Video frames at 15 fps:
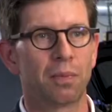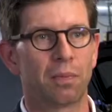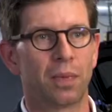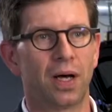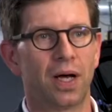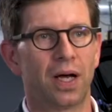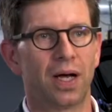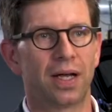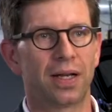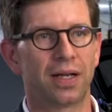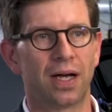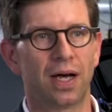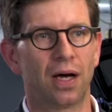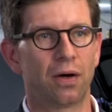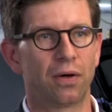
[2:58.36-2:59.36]
but
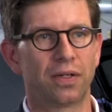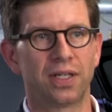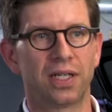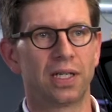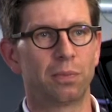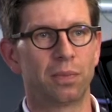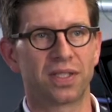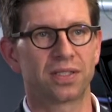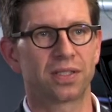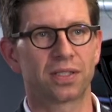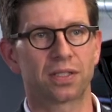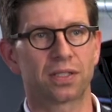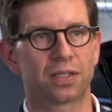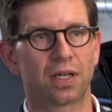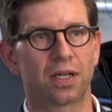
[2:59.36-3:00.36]
our daily
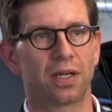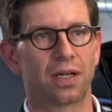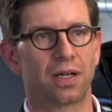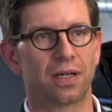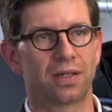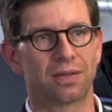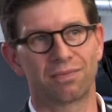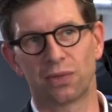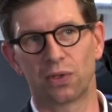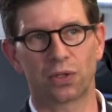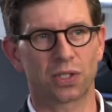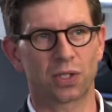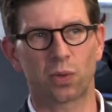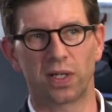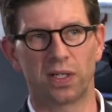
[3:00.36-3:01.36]
business uh,
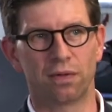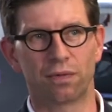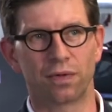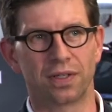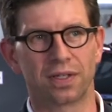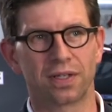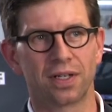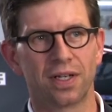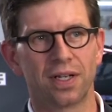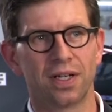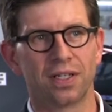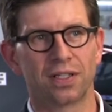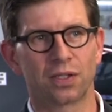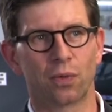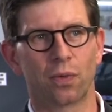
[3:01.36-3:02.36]
looks quite different.
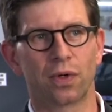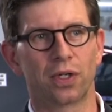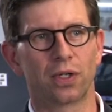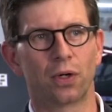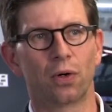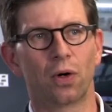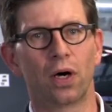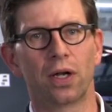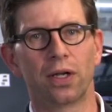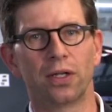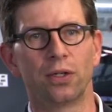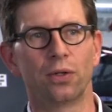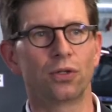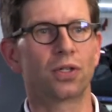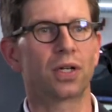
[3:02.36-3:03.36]
So when we go on a
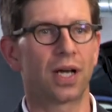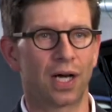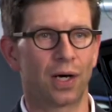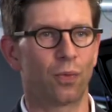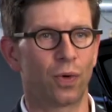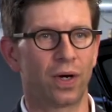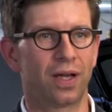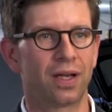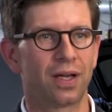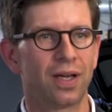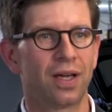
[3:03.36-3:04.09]
usual highway,